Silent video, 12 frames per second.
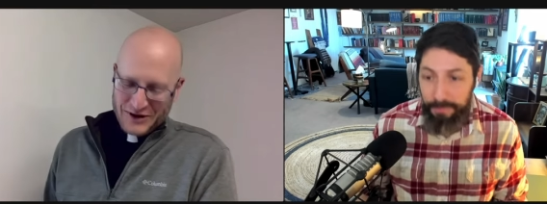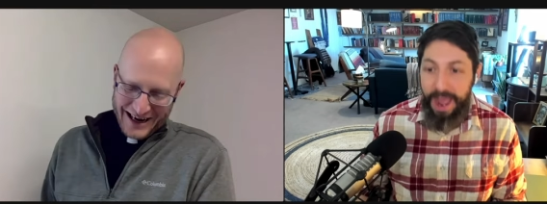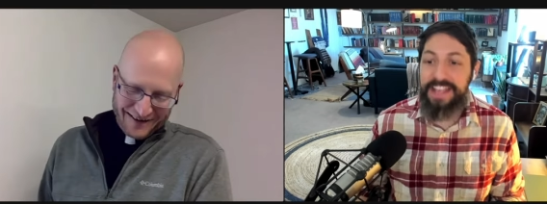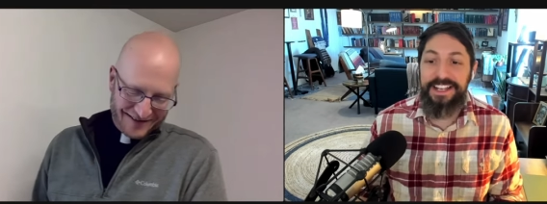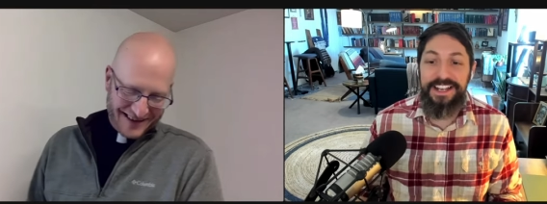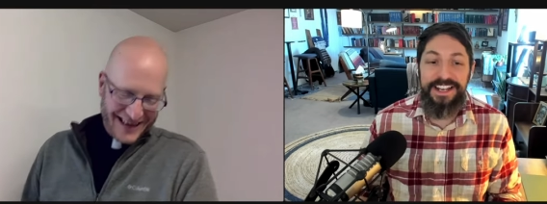
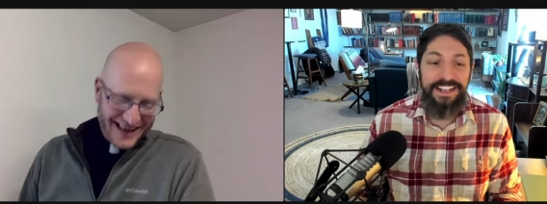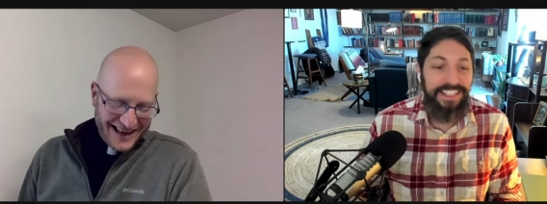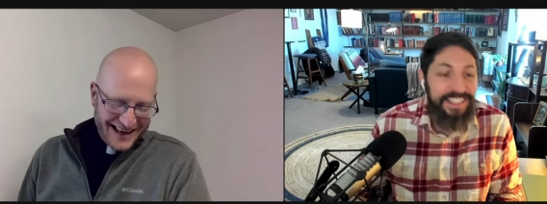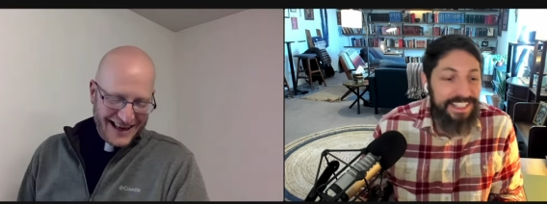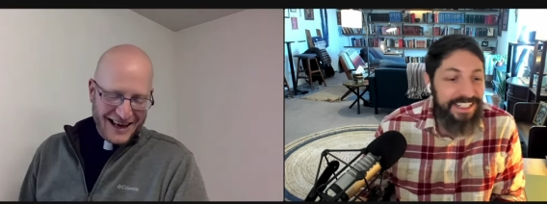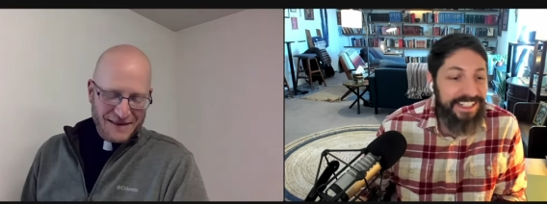Speaker 1: Micah.
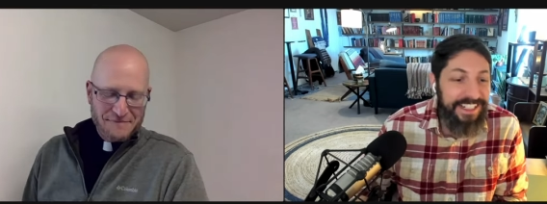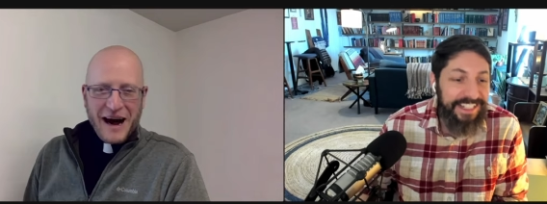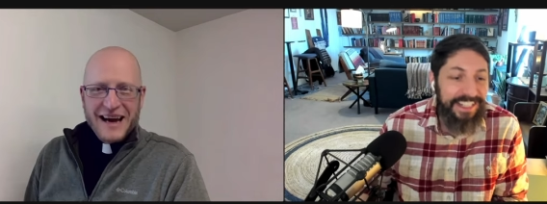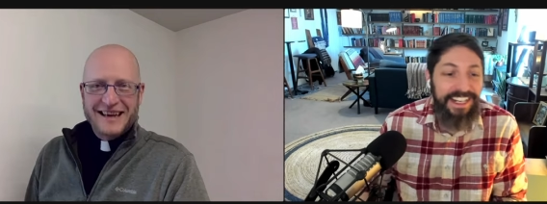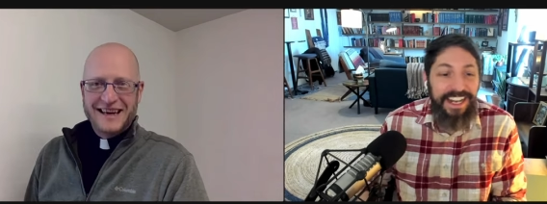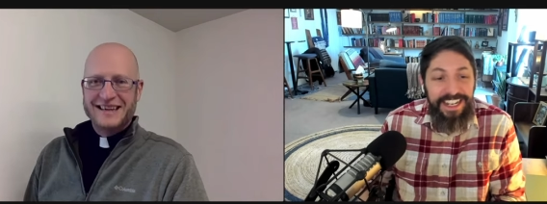
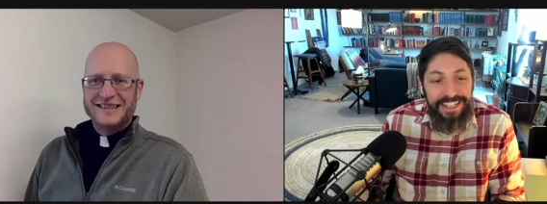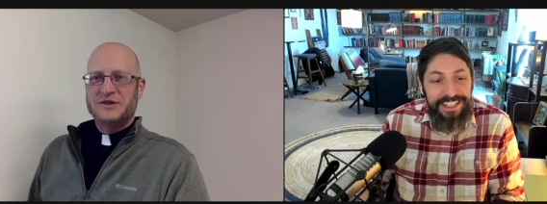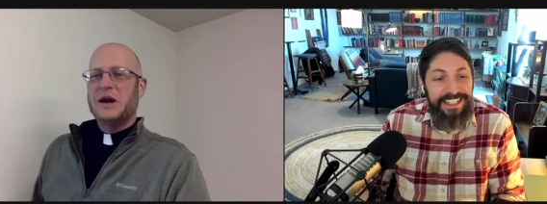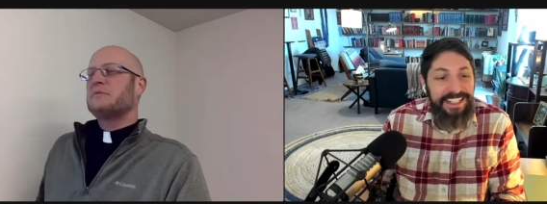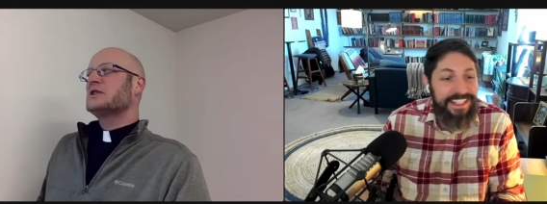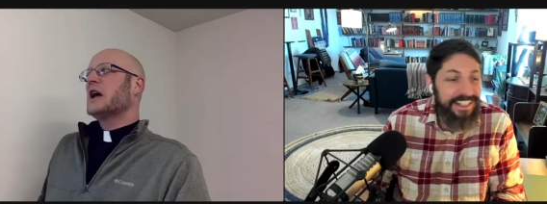Micah
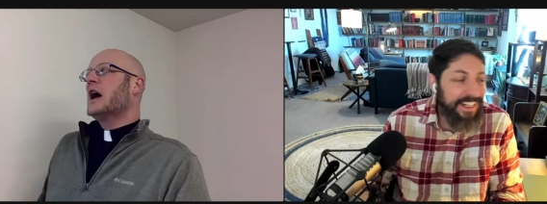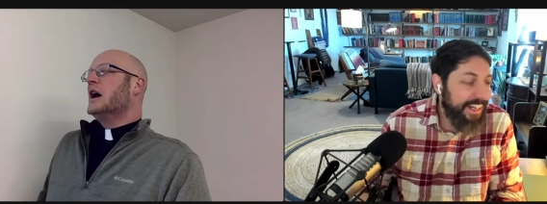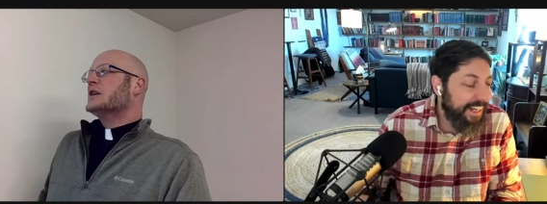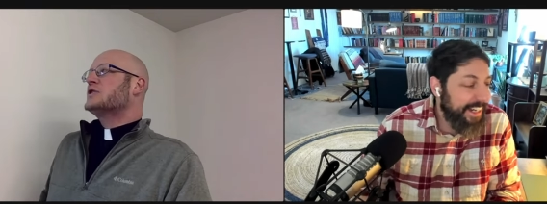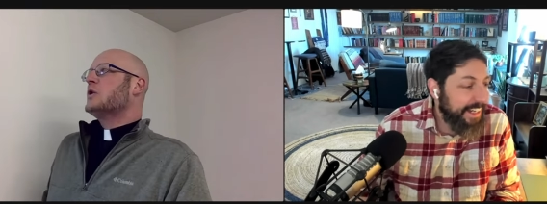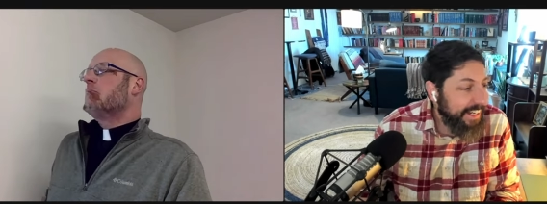chapters.
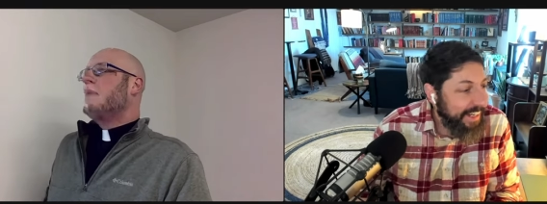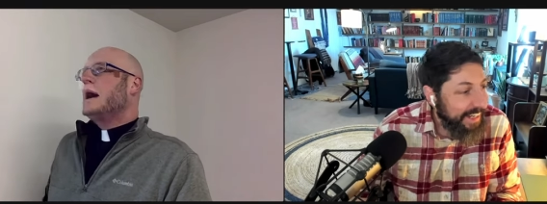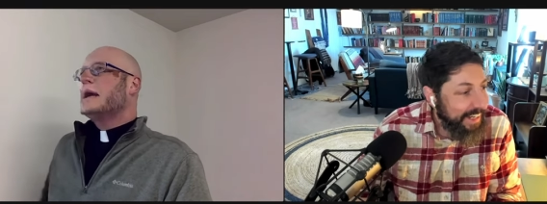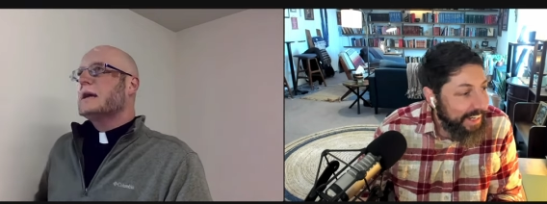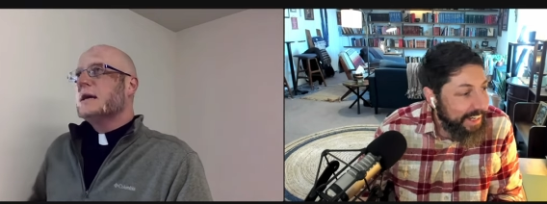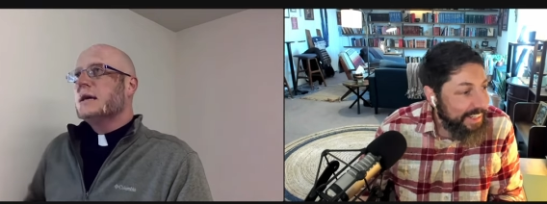So
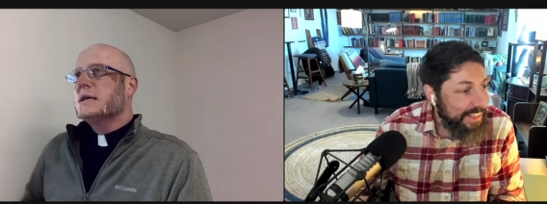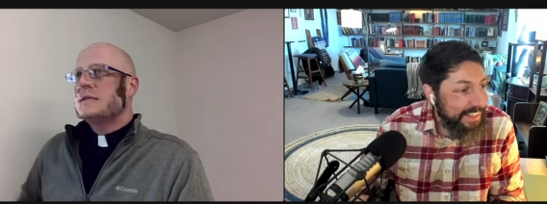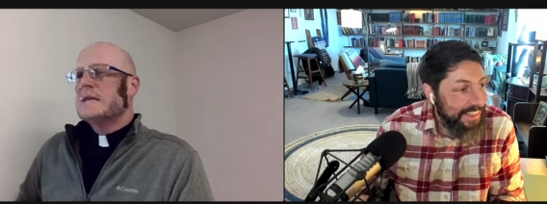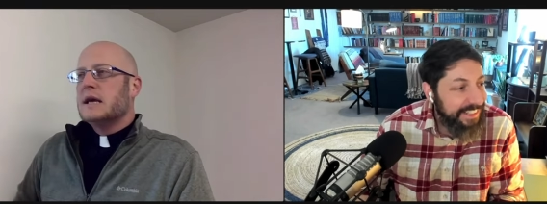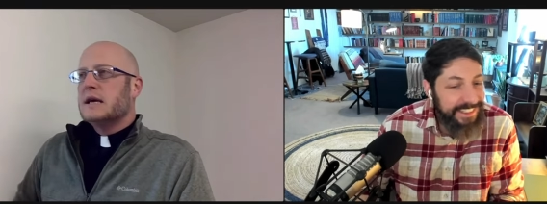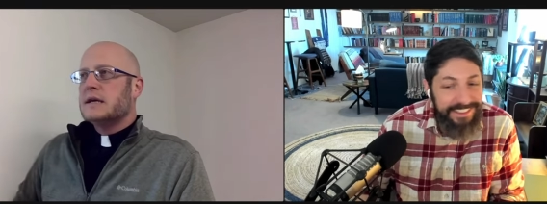Micah is
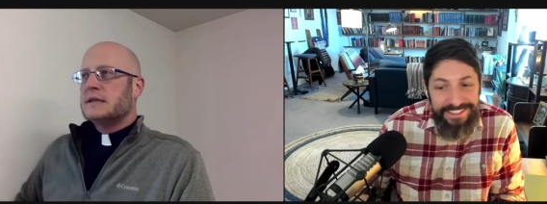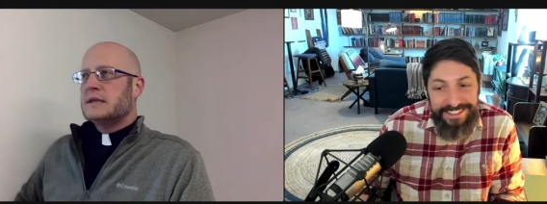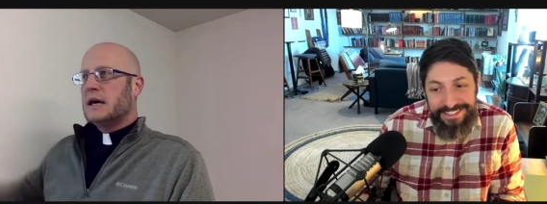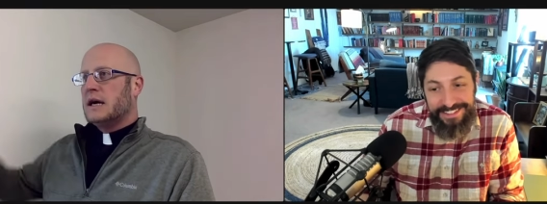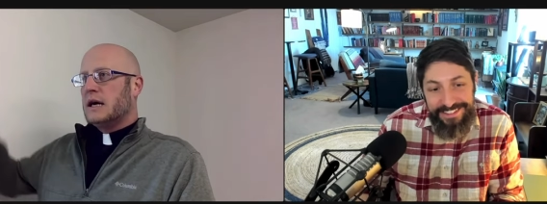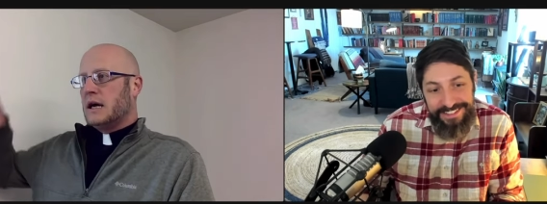is uh,
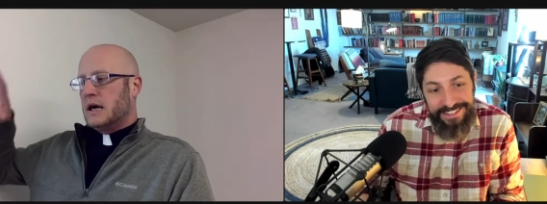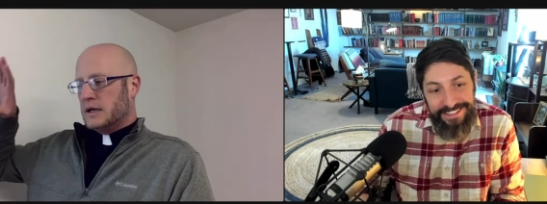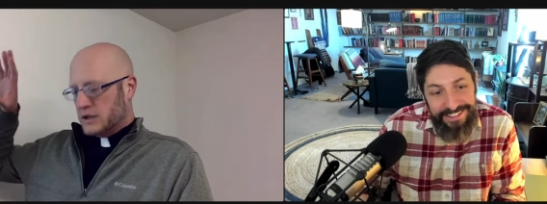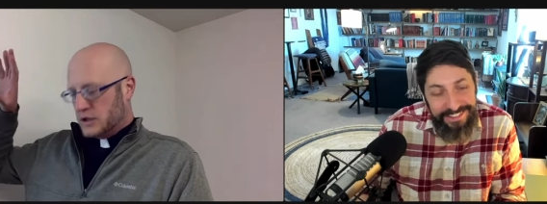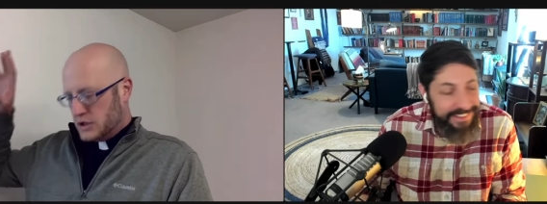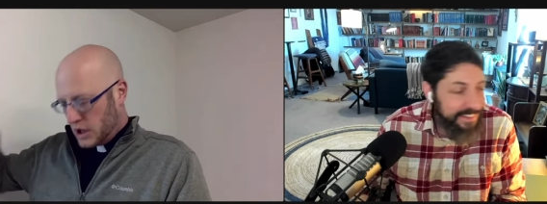uh,
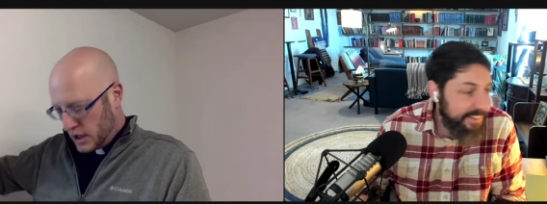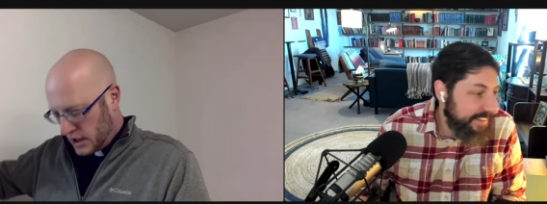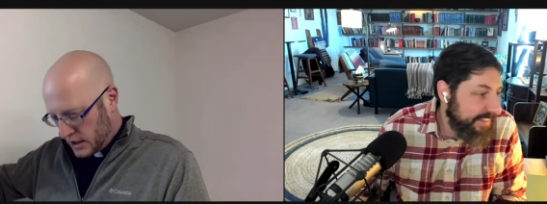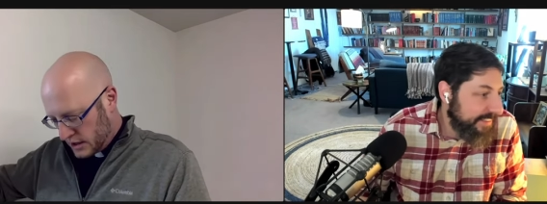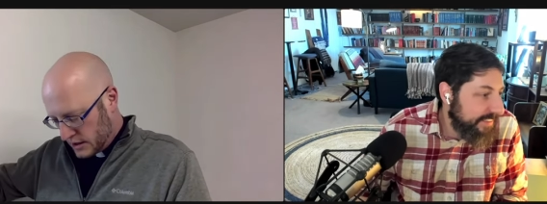t- uh,